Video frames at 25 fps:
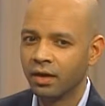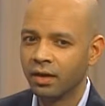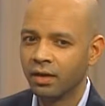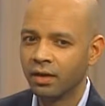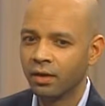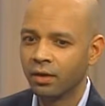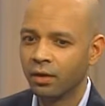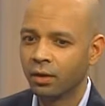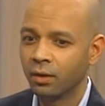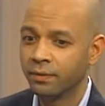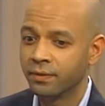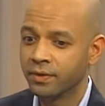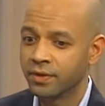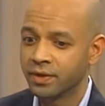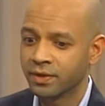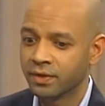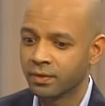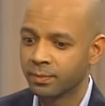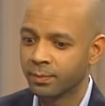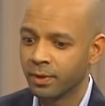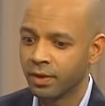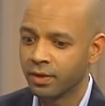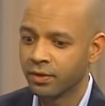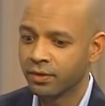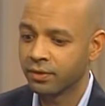all
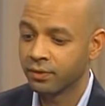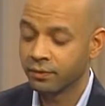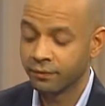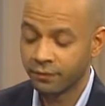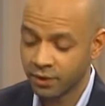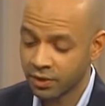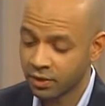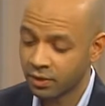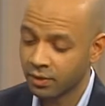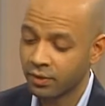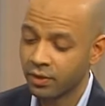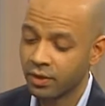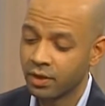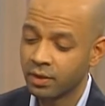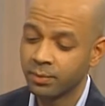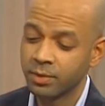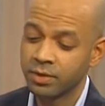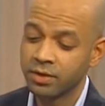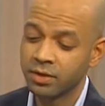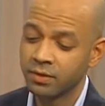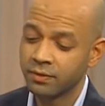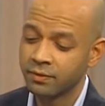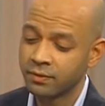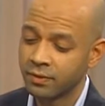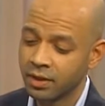physical
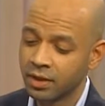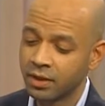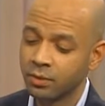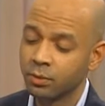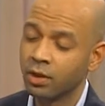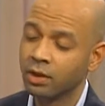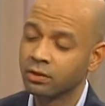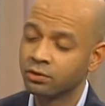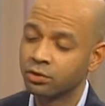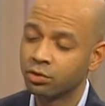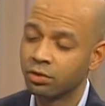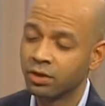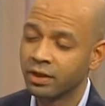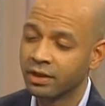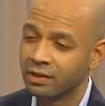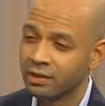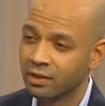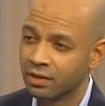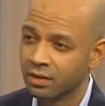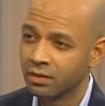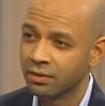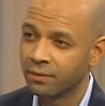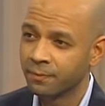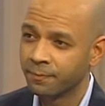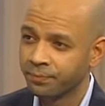therapists are very well
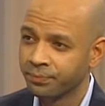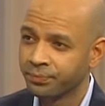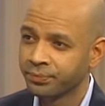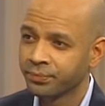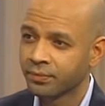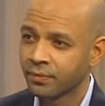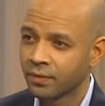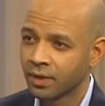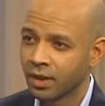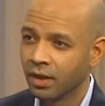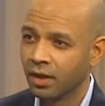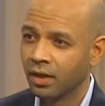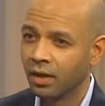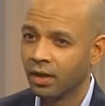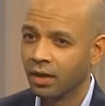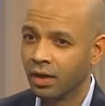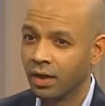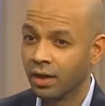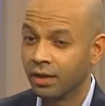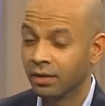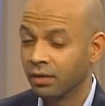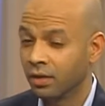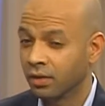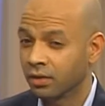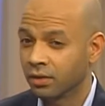trained in.
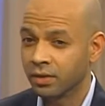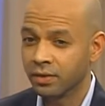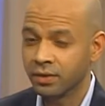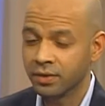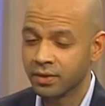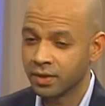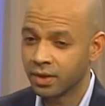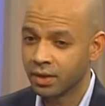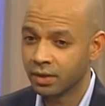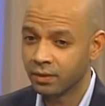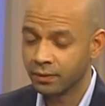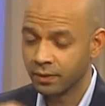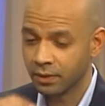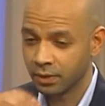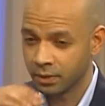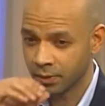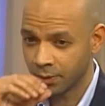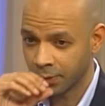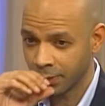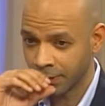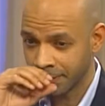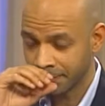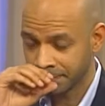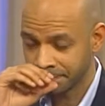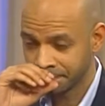And luckily in the state of
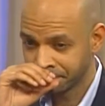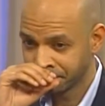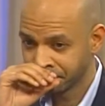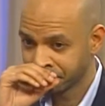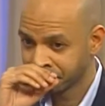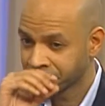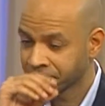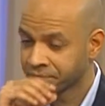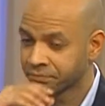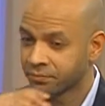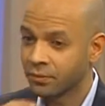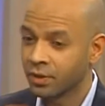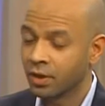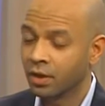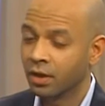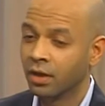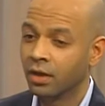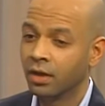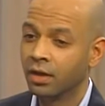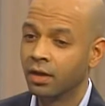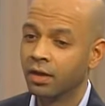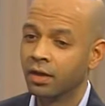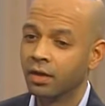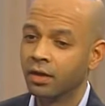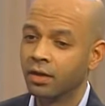Illinois,
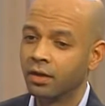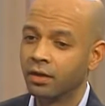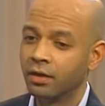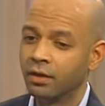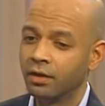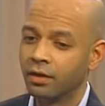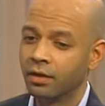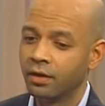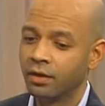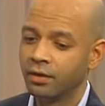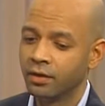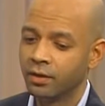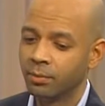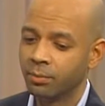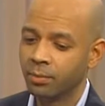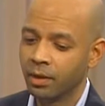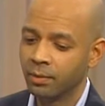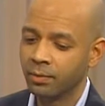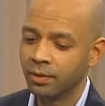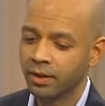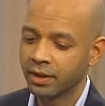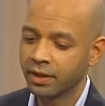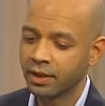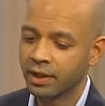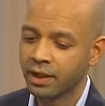the
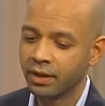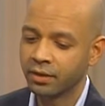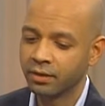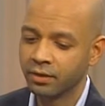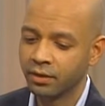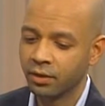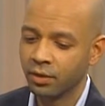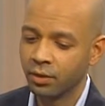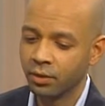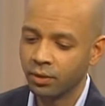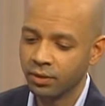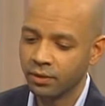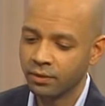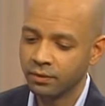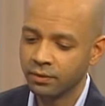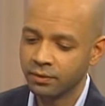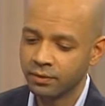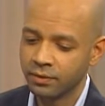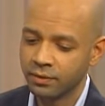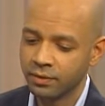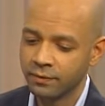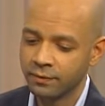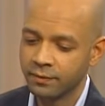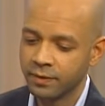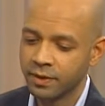public can go and
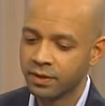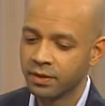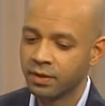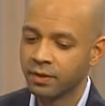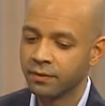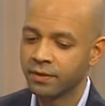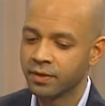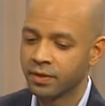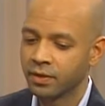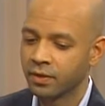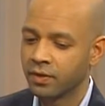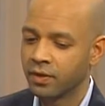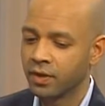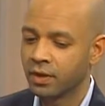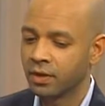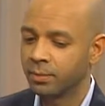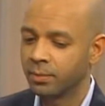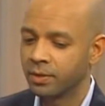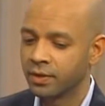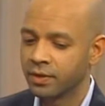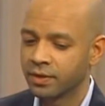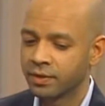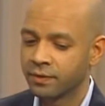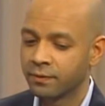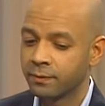visit a physical
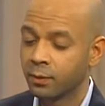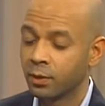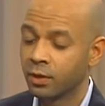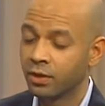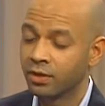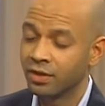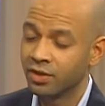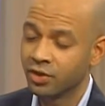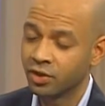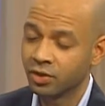therapist for